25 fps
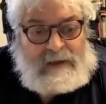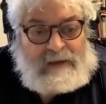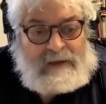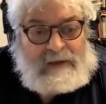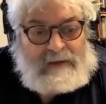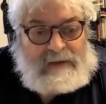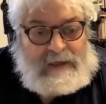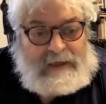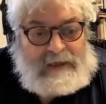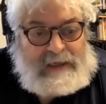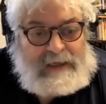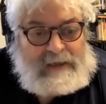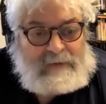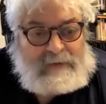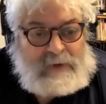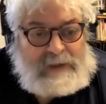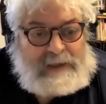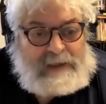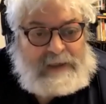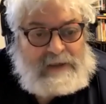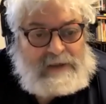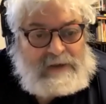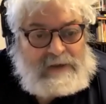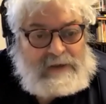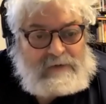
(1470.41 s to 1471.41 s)
thinking we
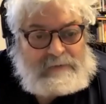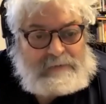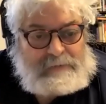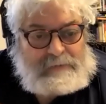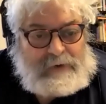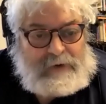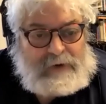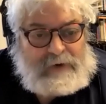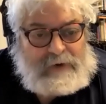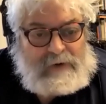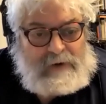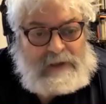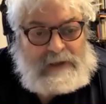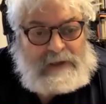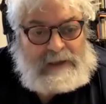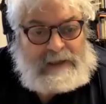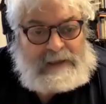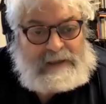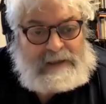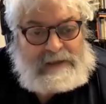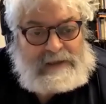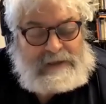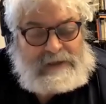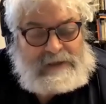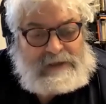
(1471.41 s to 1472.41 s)
can do purely
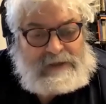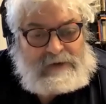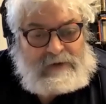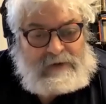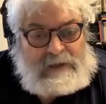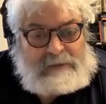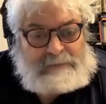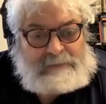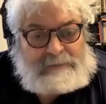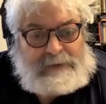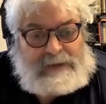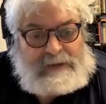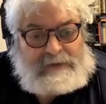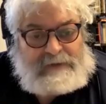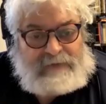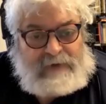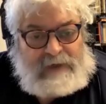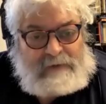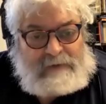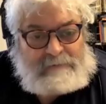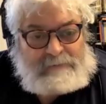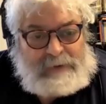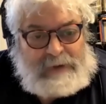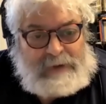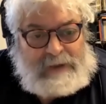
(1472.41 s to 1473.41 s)
descriptive
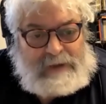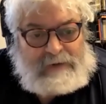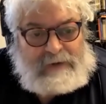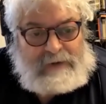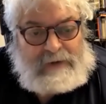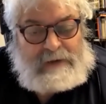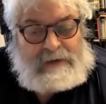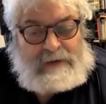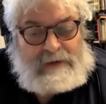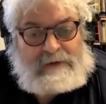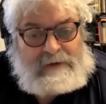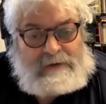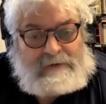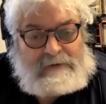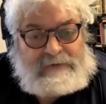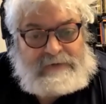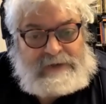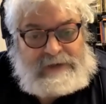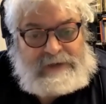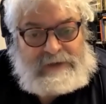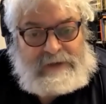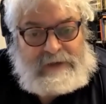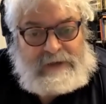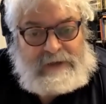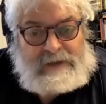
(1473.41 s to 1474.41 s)
empirical
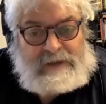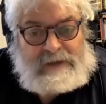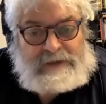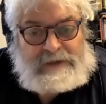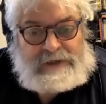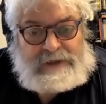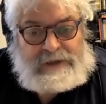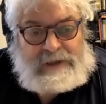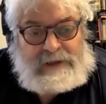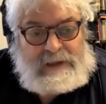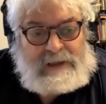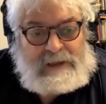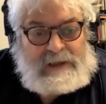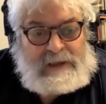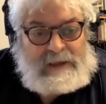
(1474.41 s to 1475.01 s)
research